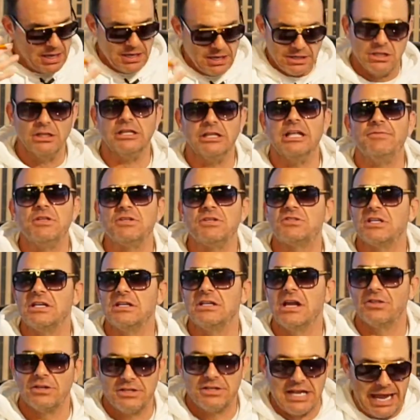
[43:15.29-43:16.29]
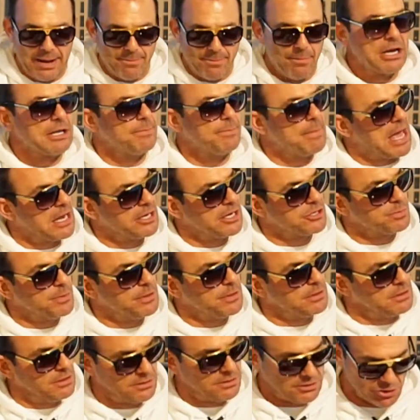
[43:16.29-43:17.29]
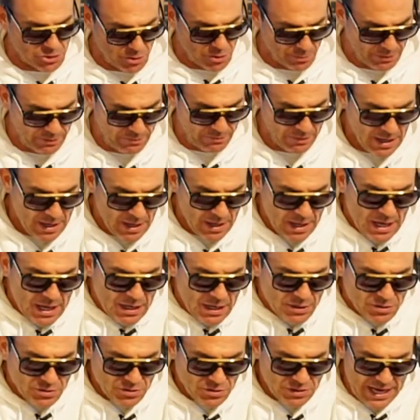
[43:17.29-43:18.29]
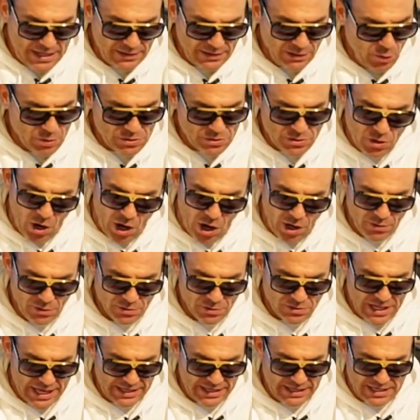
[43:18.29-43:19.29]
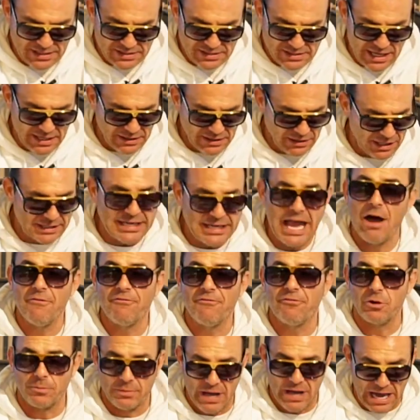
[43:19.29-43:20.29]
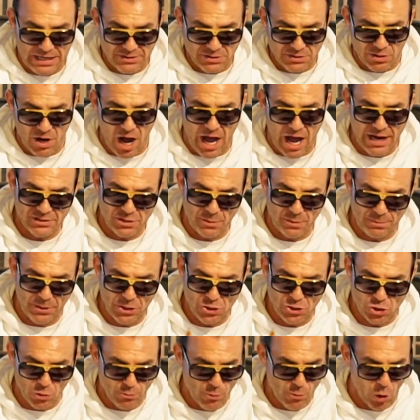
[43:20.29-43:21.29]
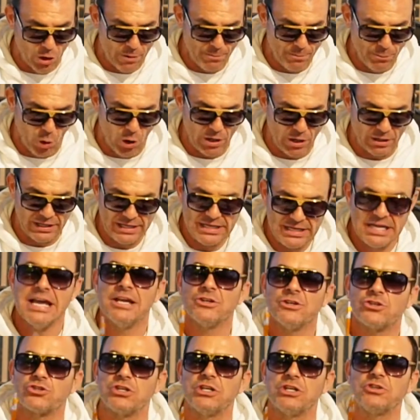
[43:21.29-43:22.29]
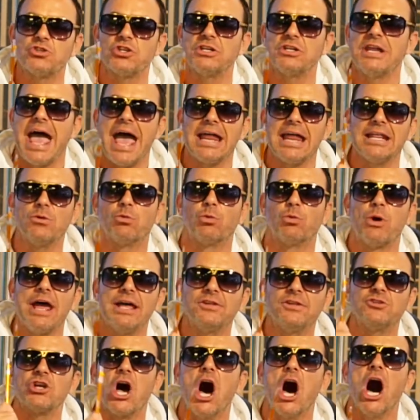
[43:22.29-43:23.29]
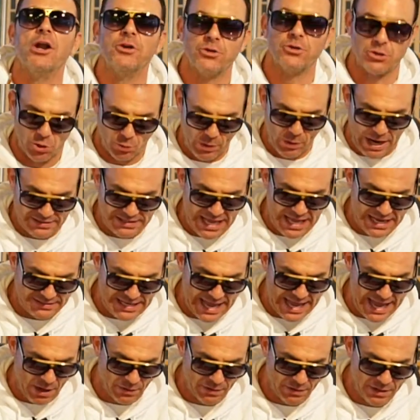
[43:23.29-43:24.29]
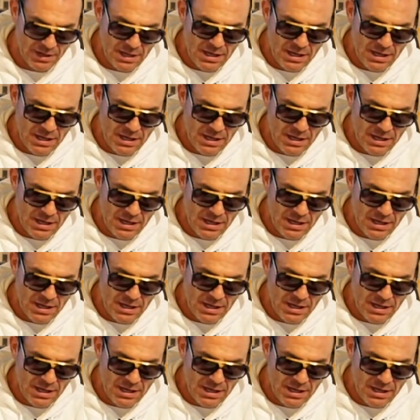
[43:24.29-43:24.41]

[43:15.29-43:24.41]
You live to see another day. Money management, discipline. Yes, sir. St. Louis Cardinals, like I said, look out for them, guys. They're hot as a pistol. More importantly, Cincinnati Reds under. Write that down.